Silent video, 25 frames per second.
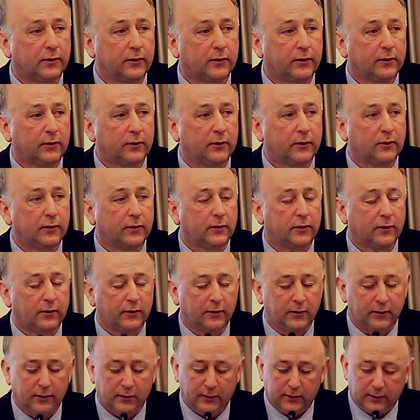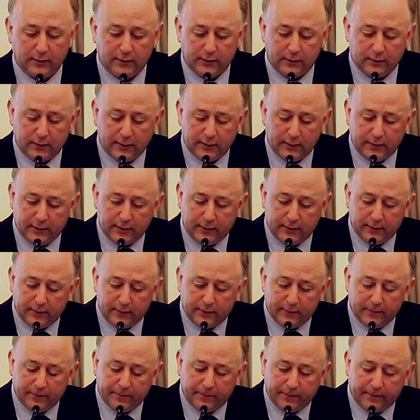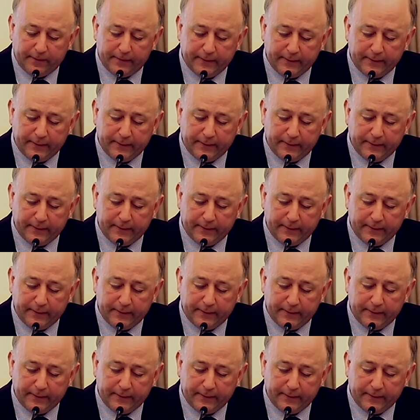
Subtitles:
No one is speaking in this clip.